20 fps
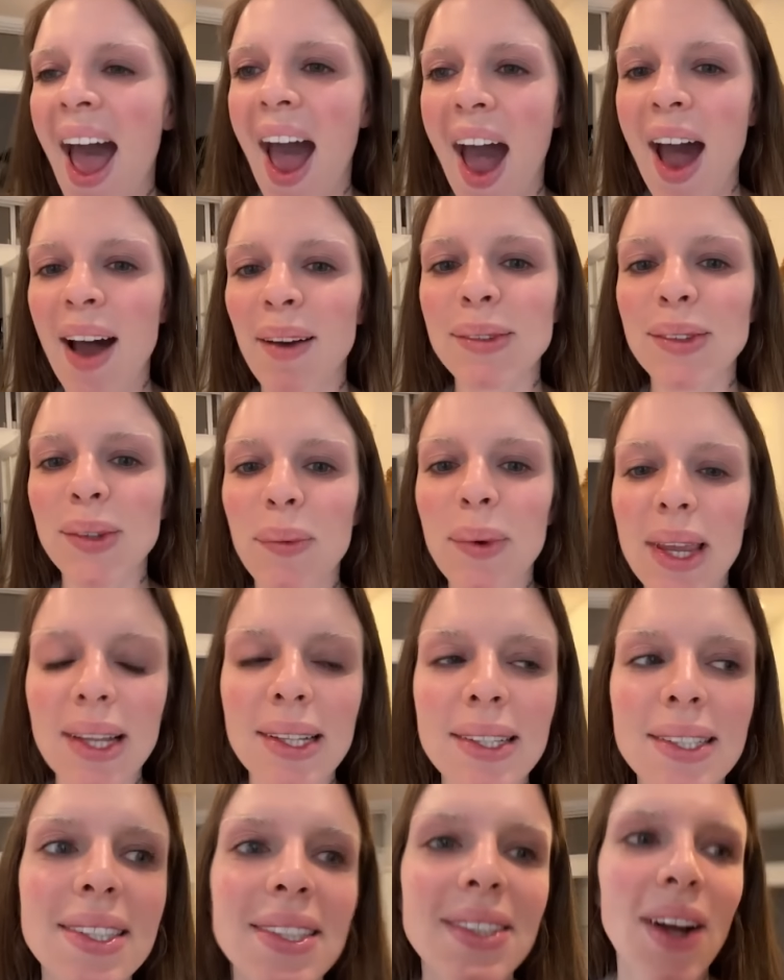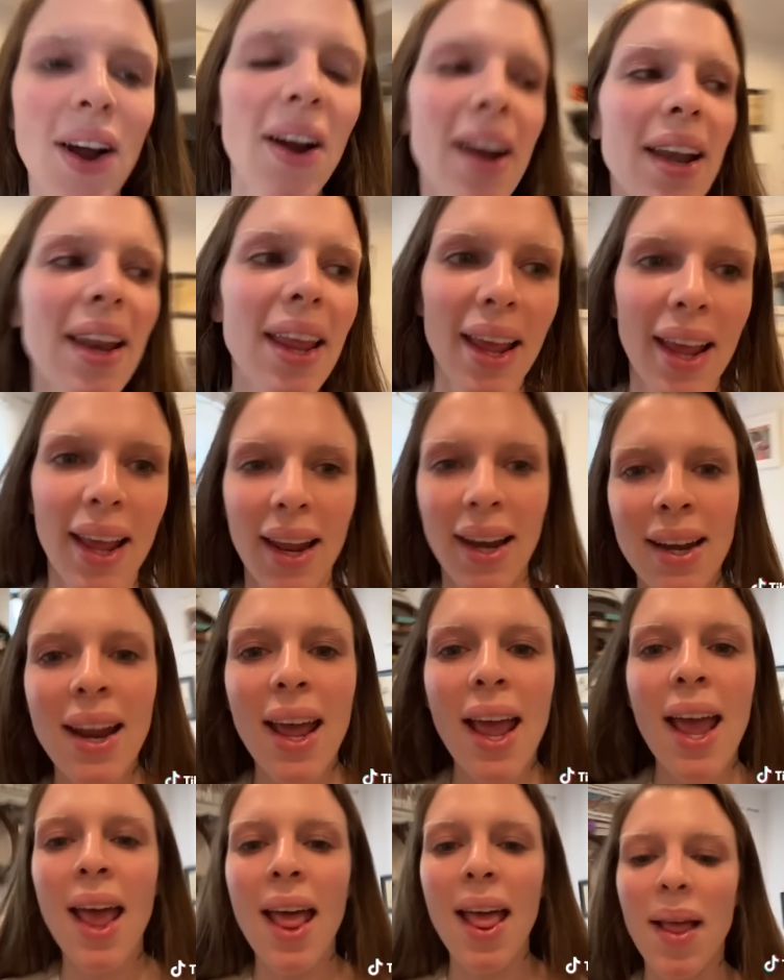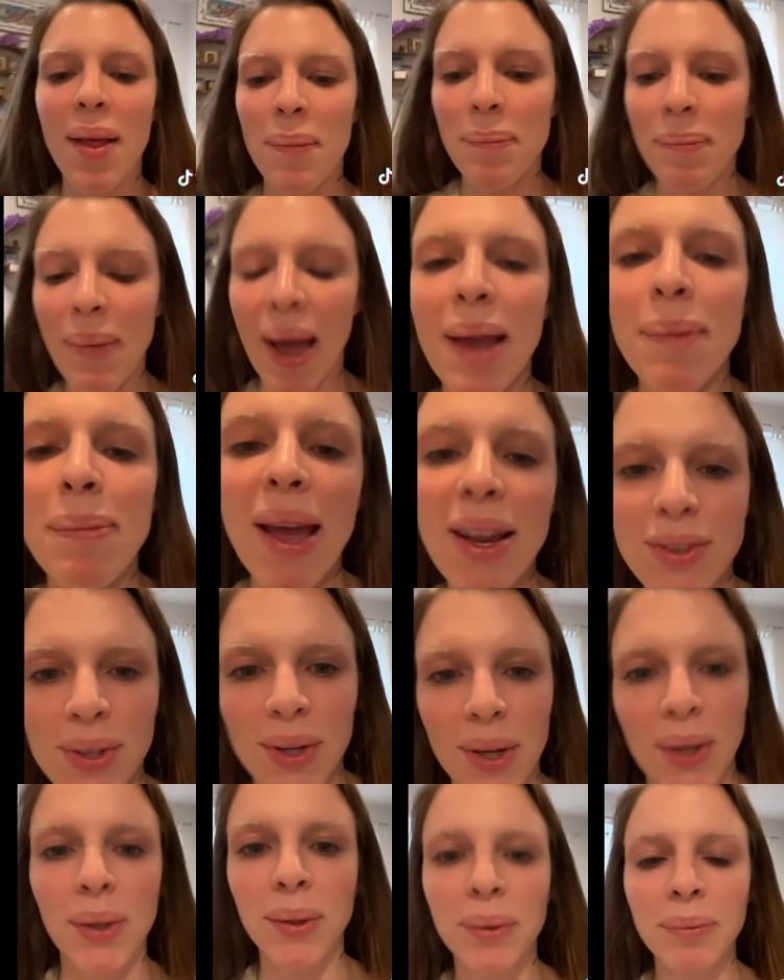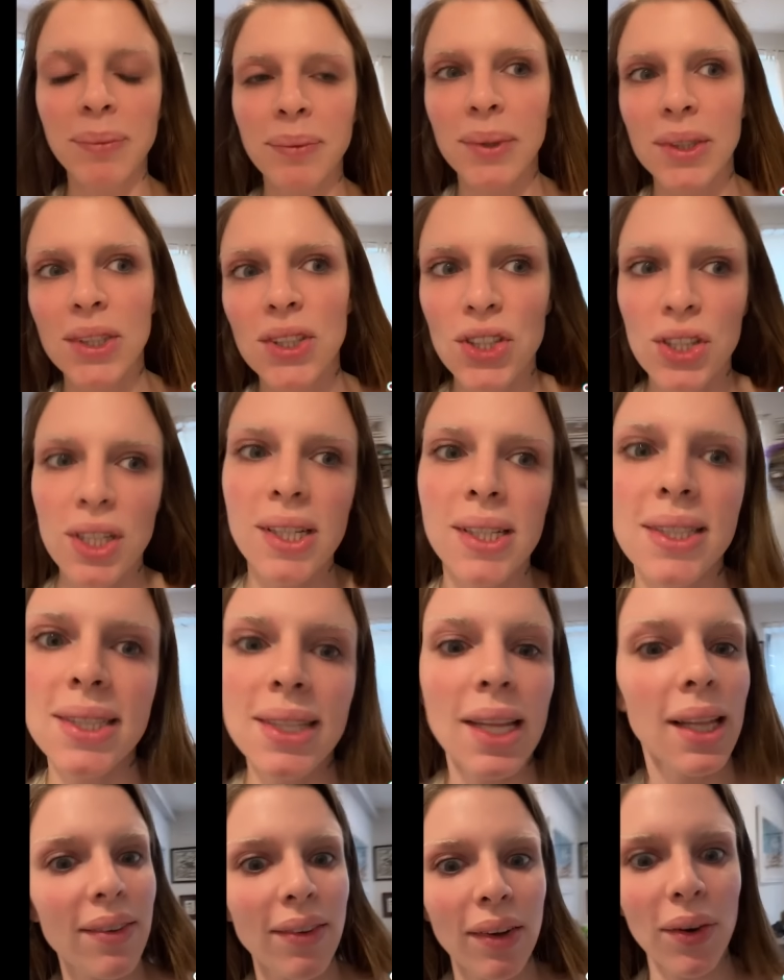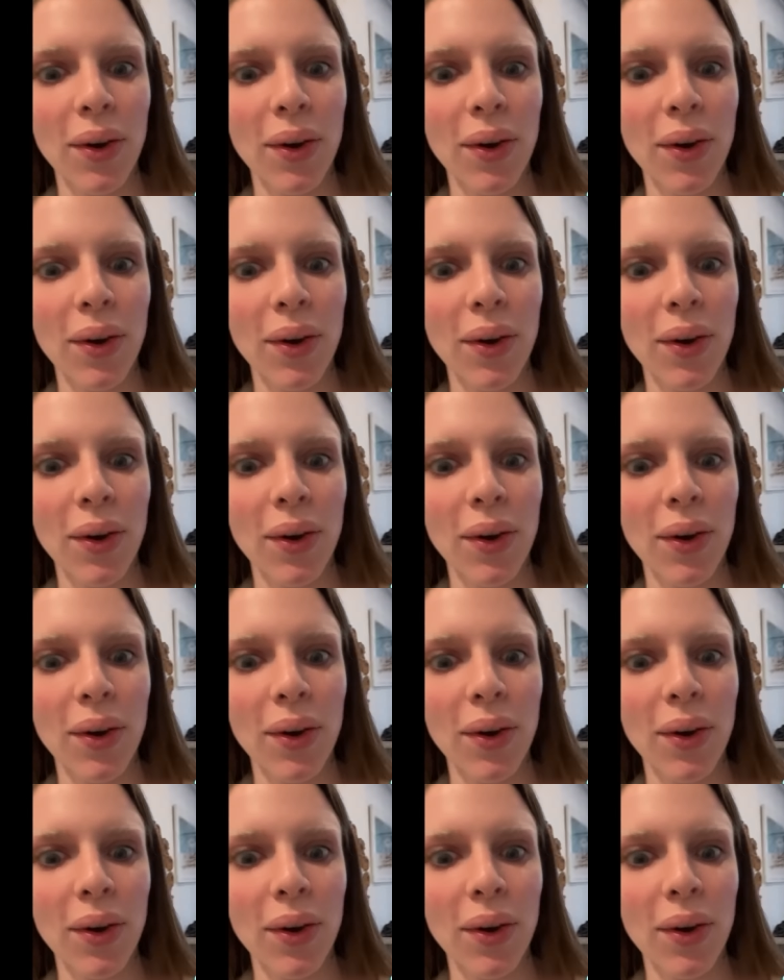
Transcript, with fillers: Um, so we can start in my bedroom, which is the living